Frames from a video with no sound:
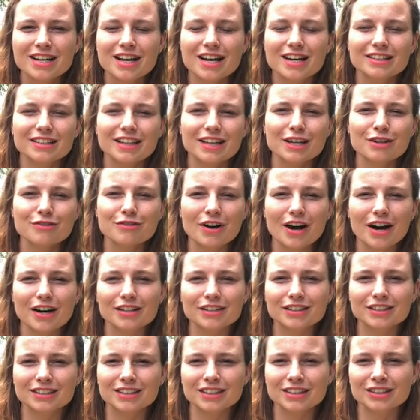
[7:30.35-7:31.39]
And then if
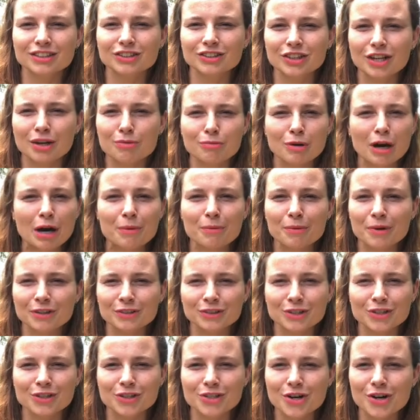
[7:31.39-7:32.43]
other things come up on
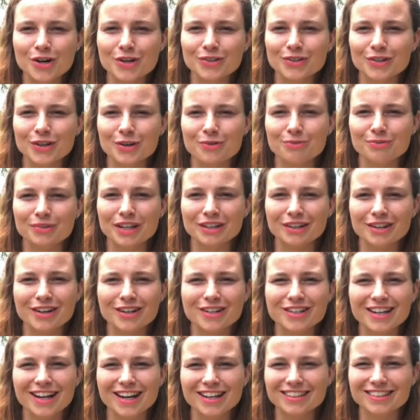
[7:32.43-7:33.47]
the short term that are
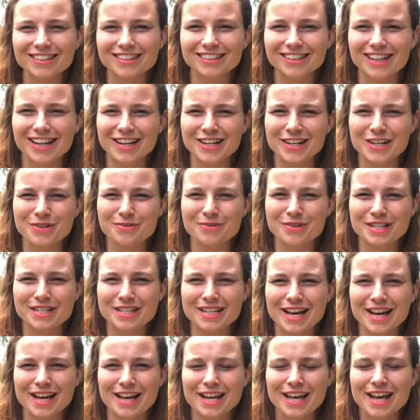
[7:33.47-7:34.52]
not aligning with
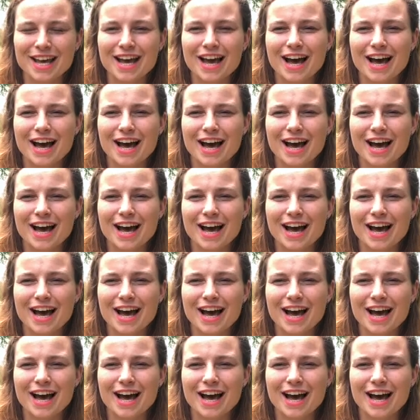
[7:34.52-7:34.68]
that,